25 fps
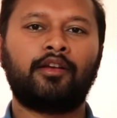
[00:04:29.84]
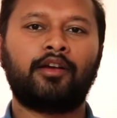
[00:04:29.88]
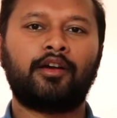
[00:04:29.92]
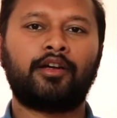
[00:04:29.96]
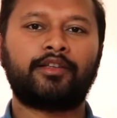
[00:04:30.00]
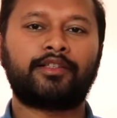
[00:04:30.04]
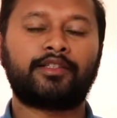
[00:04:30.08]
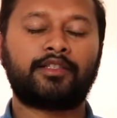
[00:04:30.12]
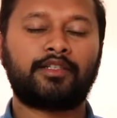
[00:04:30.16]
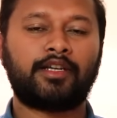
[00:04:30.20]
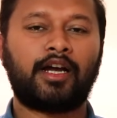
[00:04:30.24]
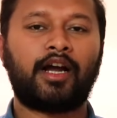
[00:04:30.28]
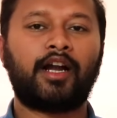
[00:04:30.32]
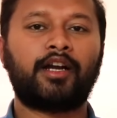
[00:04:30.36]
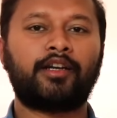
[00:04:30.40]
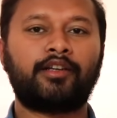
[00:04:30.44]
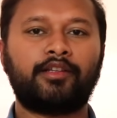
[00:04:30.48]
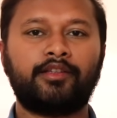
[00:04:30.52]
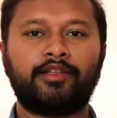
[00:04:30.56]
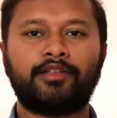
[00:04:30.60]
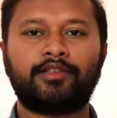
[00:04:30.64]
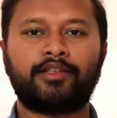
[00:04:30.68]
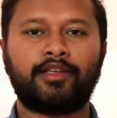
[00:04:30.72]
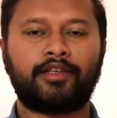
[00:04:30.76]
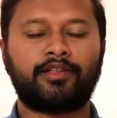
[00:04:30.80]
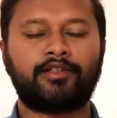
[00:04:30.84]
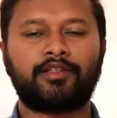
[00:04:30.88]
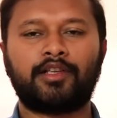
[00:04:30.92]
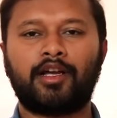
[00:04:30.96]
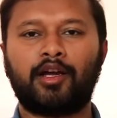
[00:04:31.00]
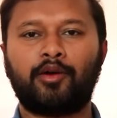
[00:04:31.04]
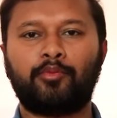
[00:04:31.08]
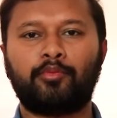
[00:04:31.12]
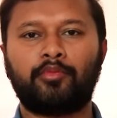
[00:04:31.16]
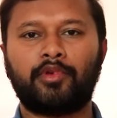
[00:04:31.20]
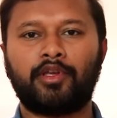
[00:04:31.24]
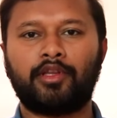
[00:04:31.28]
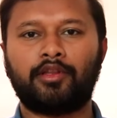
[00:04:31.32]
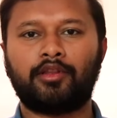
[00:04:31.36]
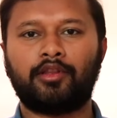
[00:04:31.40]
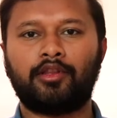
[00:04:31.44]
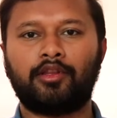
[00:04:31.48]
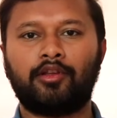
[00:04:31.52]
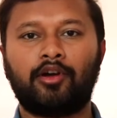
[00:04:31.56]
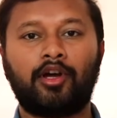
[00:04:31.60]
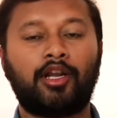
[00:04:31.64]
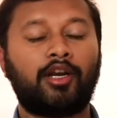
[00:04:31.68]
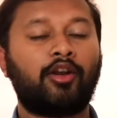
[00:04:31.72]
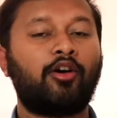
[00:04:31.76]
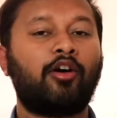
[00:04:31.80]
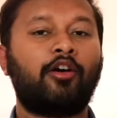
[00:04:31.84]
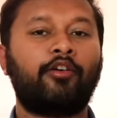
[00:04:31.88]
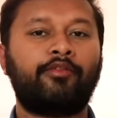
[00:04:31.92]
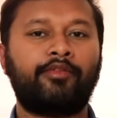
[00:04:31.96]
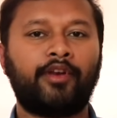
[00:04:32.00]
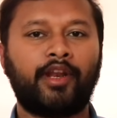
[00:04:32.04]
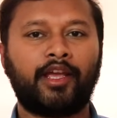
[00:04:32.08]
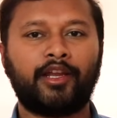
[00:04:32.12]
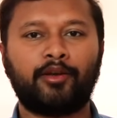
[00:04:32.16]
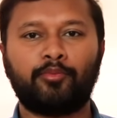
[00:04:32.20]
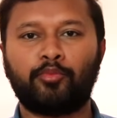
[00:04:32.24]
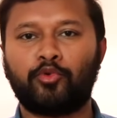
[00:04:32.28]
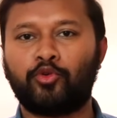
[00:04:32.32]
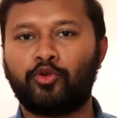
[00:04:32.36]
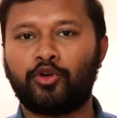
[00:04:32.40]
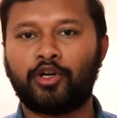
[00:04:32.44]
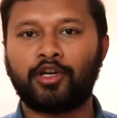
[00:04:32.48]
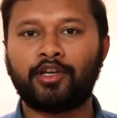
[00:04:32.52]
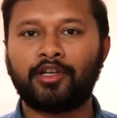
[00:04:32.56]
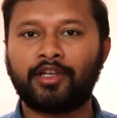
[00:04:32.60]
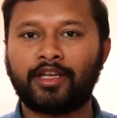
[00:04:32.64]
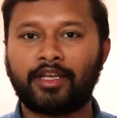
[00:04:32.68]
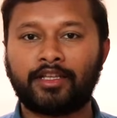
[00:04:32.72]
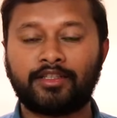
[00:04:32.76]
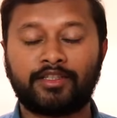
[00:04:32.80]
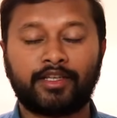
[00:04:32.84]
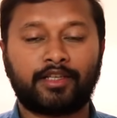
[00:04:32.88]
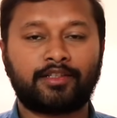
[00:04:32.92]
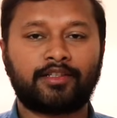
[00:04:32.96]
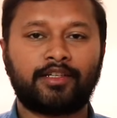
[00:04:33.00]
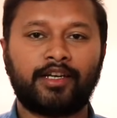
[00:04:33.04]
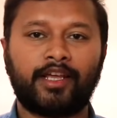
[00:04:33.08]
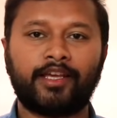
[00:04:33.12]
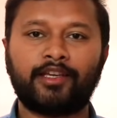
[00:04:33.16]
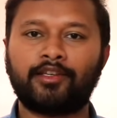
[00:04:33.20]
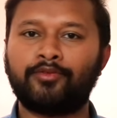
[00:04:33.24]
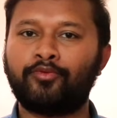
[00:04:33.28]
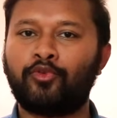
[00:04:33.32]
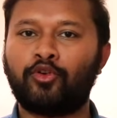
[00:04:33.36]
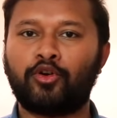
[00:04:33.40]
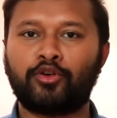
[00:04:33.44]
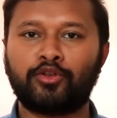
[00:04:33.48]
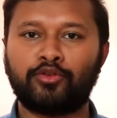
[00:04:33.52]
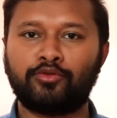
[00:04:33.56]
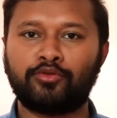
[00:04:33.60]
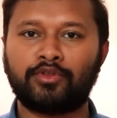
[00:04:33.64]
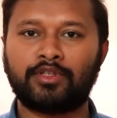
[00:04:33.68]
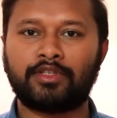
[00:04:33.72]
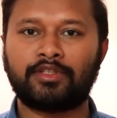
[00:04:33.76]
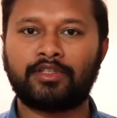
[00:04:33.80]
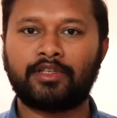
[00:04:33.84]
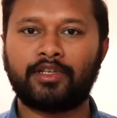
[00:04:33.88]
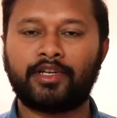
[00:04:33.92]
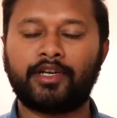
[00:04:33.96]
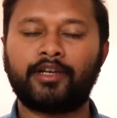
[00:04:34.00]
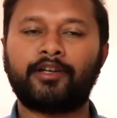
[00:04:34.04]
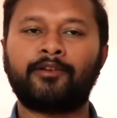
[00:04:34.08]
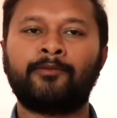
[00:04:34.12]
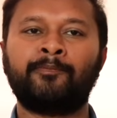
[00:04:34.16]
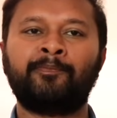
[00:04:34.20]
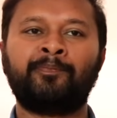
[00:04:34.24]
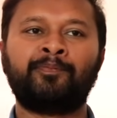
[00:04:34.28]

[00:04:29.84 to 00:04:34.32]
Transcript: start this exam in an offline mode, just like for UGCNet.